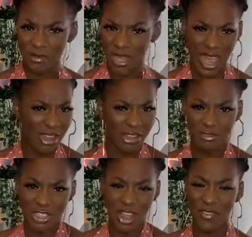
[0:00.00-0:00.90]
I was like, I ain't gonna
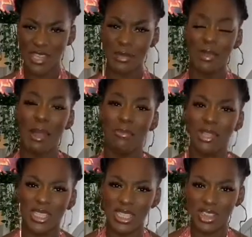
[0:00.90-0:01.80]
return this, and
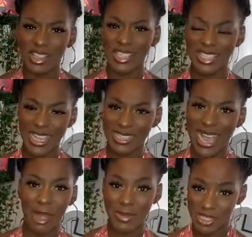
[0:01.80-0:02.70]
plus it's a size 6,
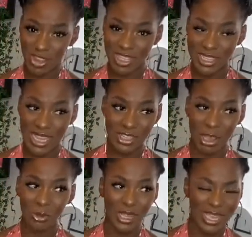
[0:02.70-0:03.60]
I'm a size 6, so
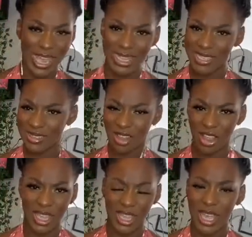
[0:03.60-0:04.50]
I couldn't get any
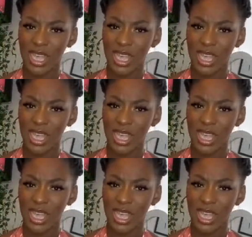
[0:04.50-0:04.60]
like